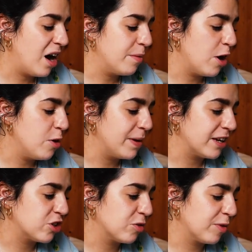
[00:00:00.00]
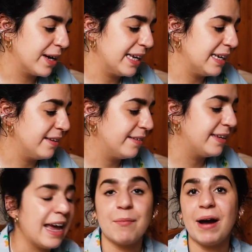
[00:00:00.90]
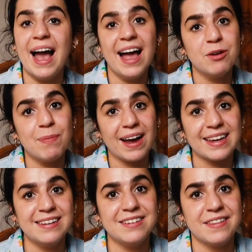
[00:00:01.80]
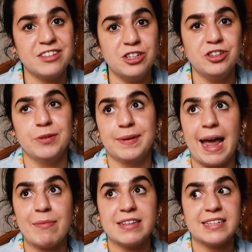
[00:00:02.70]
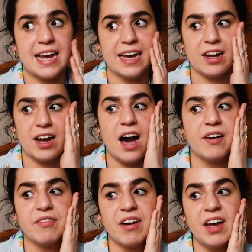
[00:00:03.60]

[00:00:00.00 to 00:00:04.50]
I'm hoping to really get my head back into this YouTube game this year, and I have